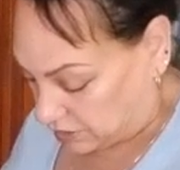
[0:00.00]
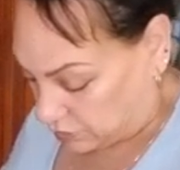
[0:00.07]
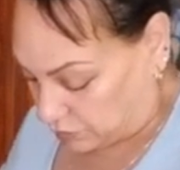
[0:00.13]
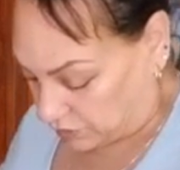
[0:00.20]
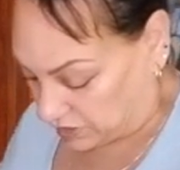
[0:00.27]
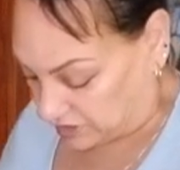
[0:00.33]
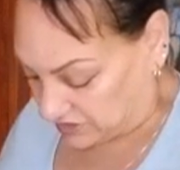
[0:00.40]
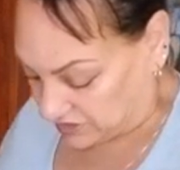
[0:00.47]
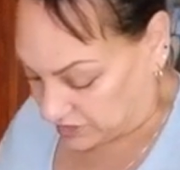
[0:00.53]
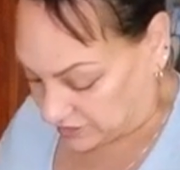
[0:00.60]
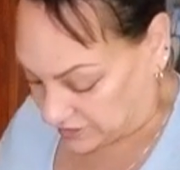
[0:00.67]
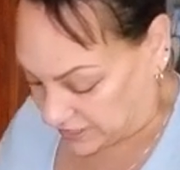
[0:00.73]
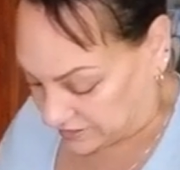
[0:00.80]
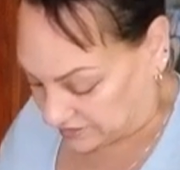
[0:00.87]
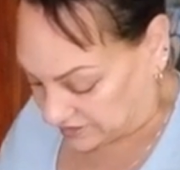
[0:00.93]
We're gonna
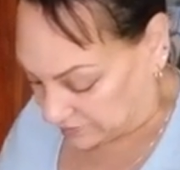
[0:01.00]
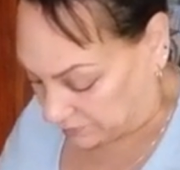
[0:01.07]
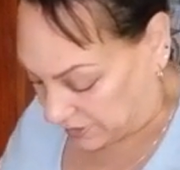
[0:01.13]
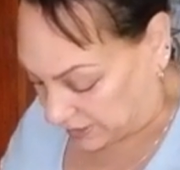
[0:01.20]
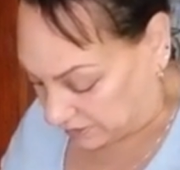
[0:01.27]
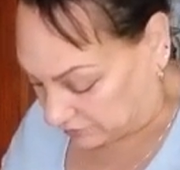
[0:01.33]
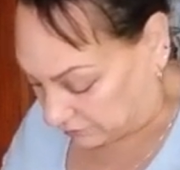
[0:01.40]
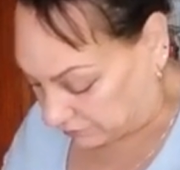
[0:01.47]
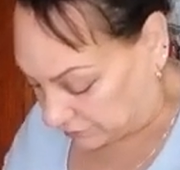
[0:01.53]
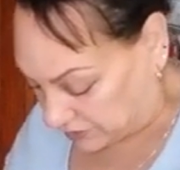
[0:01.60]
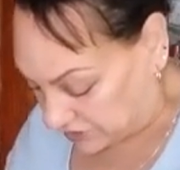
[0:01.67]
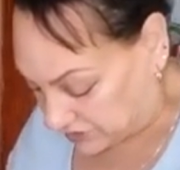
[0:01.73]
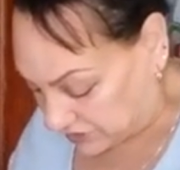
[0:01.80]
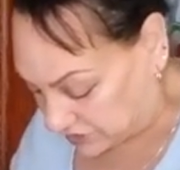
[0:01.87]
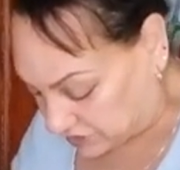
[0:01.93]
saute this bacon
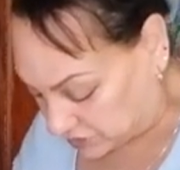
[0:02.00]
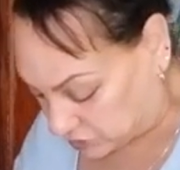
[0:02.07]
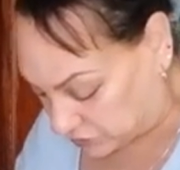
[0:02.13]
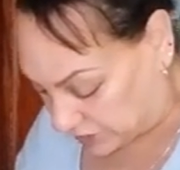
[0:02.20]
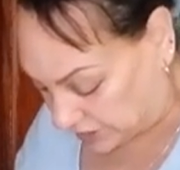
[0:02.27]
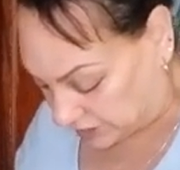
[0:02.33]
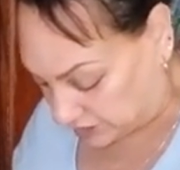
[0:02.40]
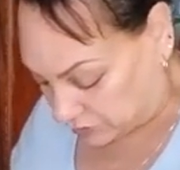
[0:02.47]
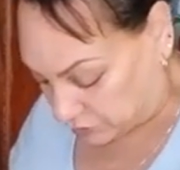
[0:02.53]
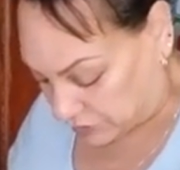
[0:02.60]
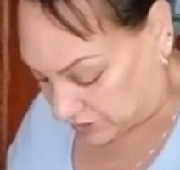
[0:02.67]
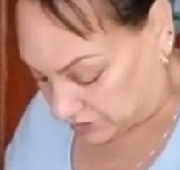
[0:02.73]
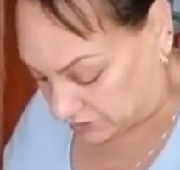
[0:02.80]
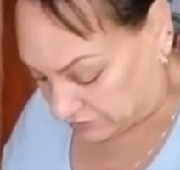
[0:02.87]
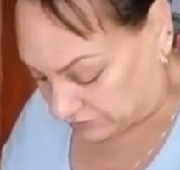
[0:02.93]
first so that it can
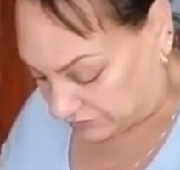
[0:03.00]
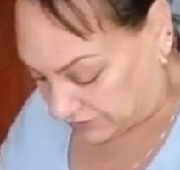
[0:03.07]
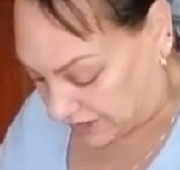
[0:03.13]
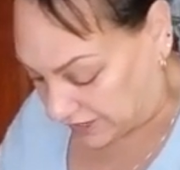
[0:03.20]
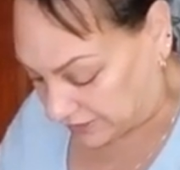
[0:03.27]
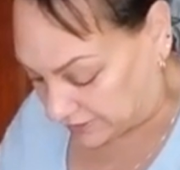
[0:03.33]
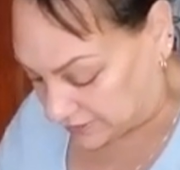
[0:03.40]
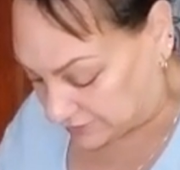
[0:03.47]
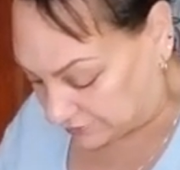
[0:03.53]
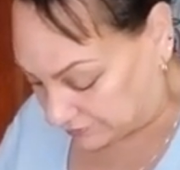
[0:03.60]
render fat.